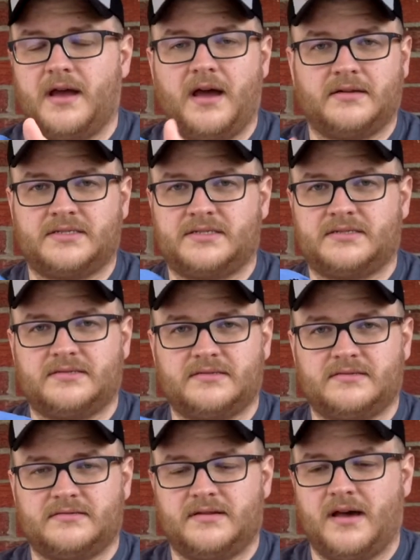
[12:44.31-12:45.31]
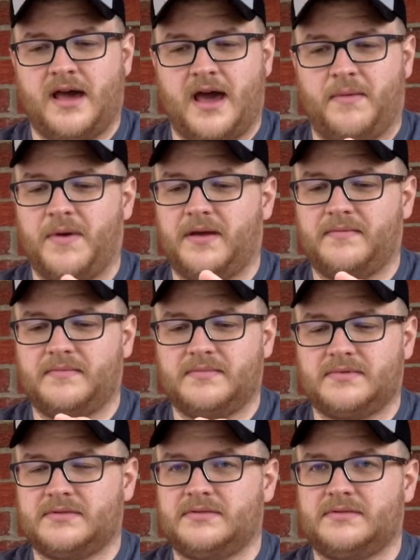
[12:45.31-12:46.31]
It's a habit.
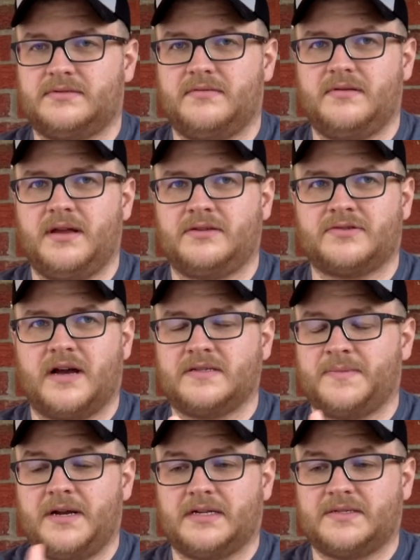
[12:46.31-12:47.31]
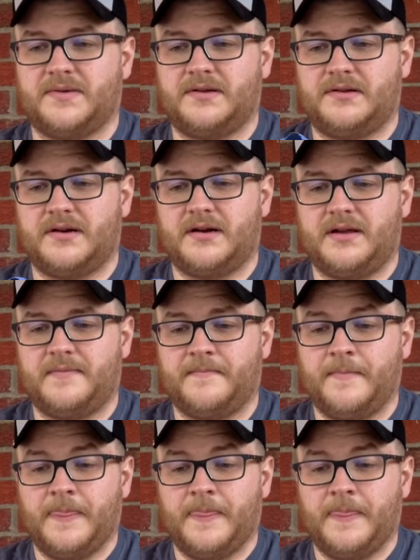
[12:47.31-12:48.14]
It drives me nuts when they're dirty.